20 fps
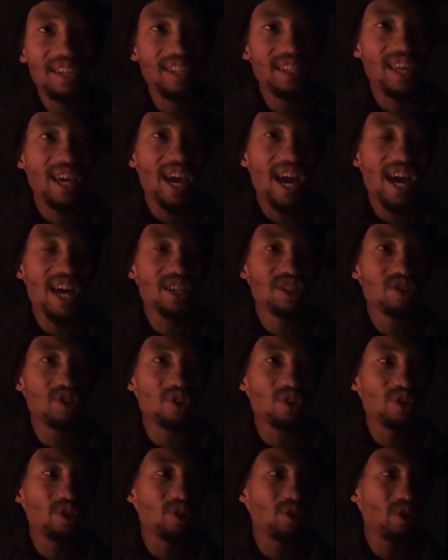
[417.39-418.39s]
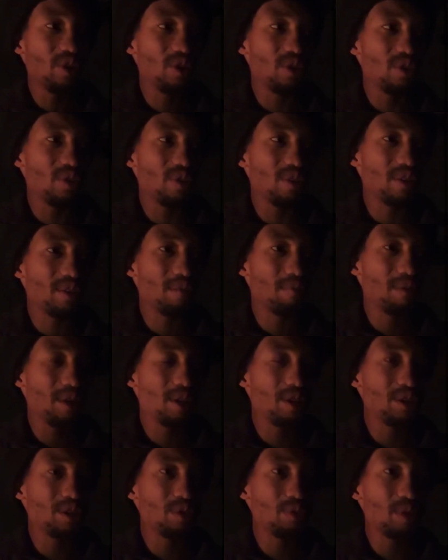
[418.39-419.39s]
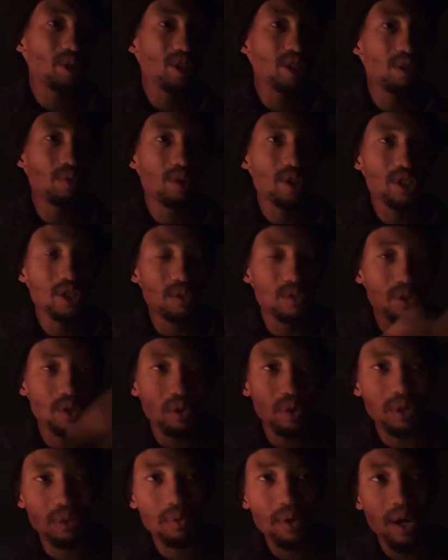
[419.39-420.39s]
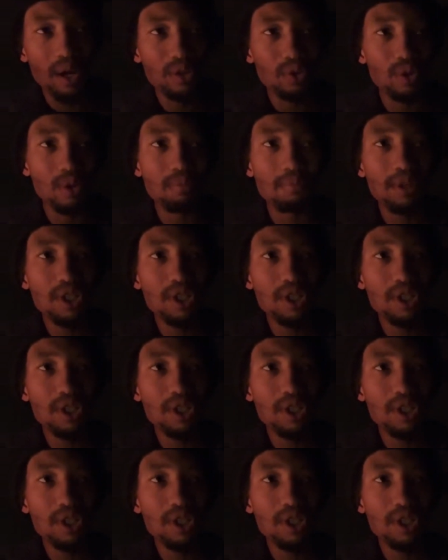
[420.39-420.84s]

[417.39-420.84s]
They asked her, you know, Mother Teresa while she was going around doing